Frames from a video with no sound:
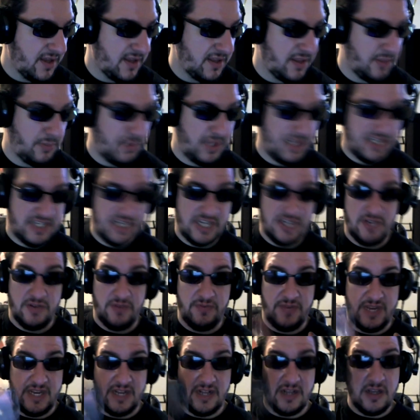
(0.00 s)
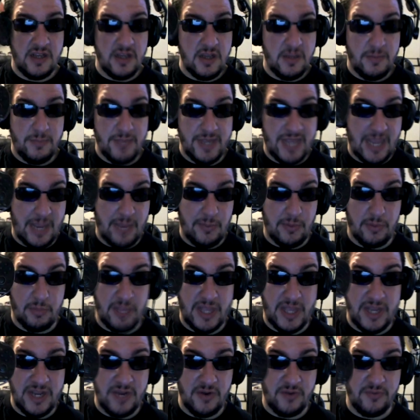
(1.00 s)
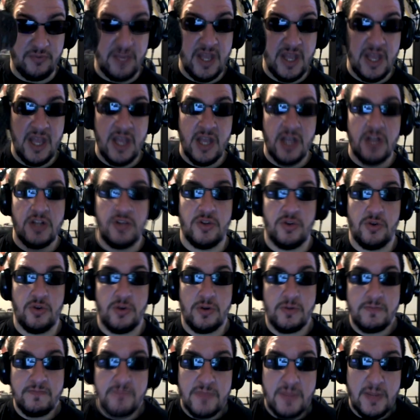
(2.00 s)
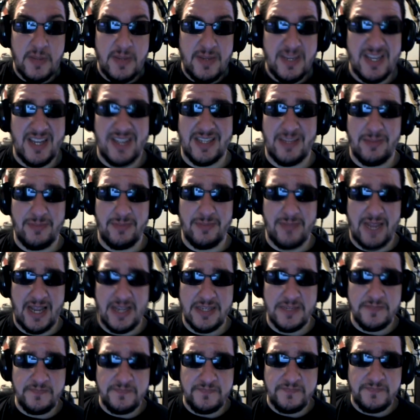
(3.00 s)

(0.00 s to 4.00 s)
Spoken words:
the PlayStation Vita, being able to play your... Dude, let me tell you something, guys.